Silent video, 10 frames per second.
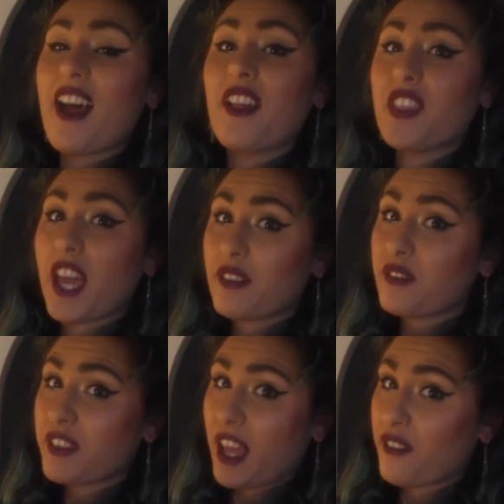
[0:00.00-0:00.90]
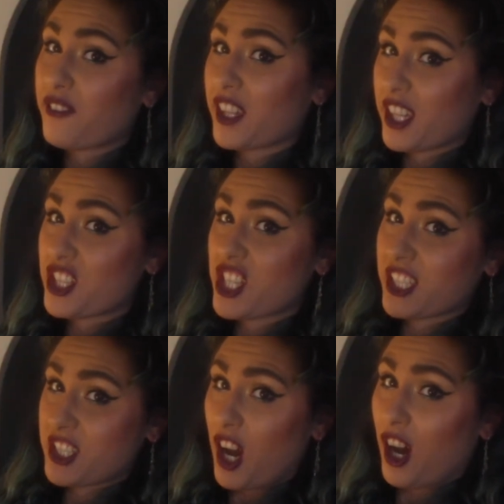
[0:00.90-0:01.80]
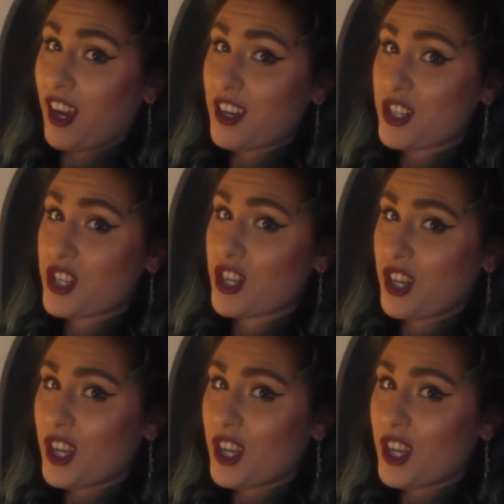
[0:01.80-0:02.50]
And then for that finishing touch,